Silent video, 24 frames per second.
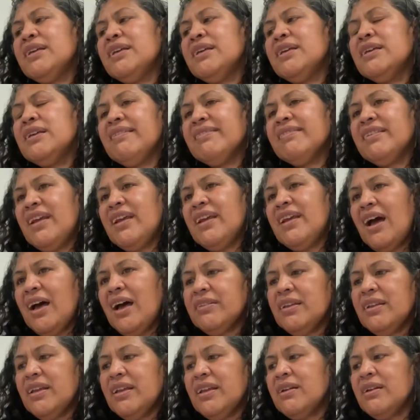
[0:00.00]
And I think that's
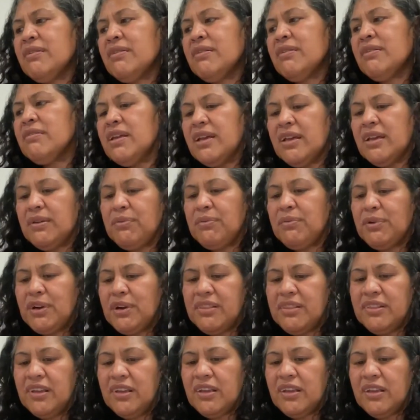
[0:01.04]
the other
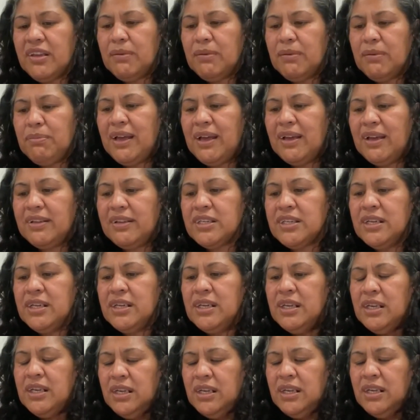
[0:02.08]
area when I think
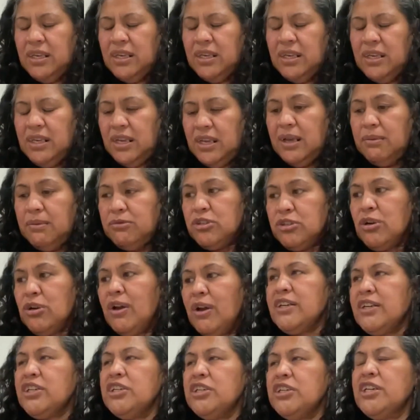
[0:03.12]
about
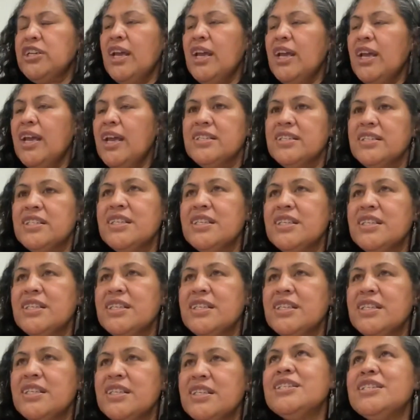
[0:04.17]
trying to change a
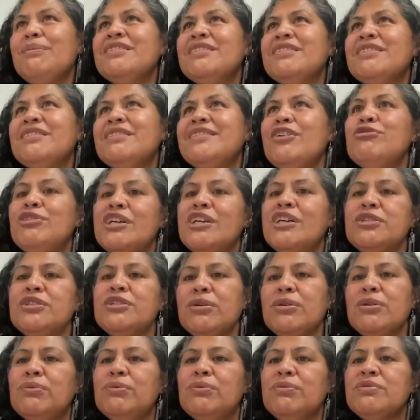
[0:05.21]
system, is that you
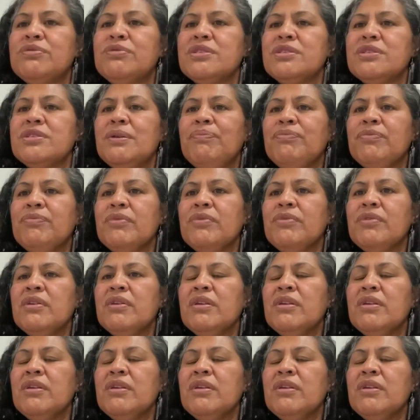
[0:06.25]
need tools.